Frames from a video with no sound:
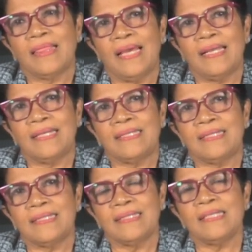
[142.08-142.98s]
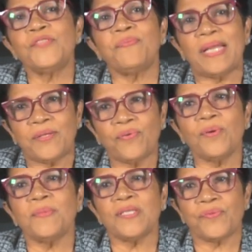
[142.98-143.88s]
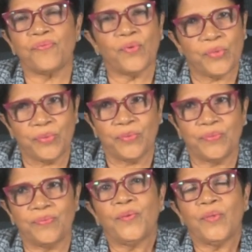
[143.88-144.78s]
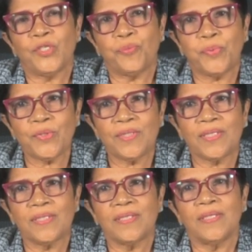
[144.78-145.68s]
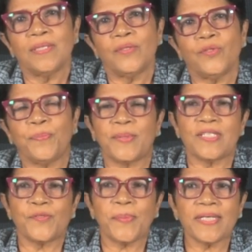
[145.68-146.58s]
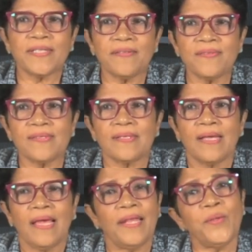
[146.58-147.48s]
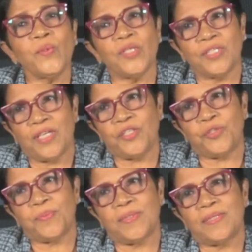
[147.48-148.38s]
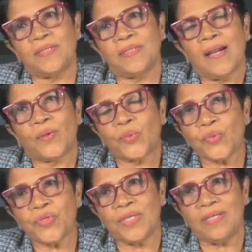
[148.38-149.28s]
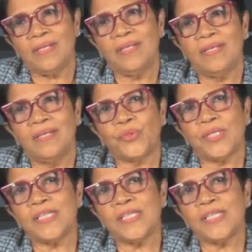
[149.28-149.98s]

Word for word: that this platform is for you. Your input, your perspectives, and your engagement are crucial to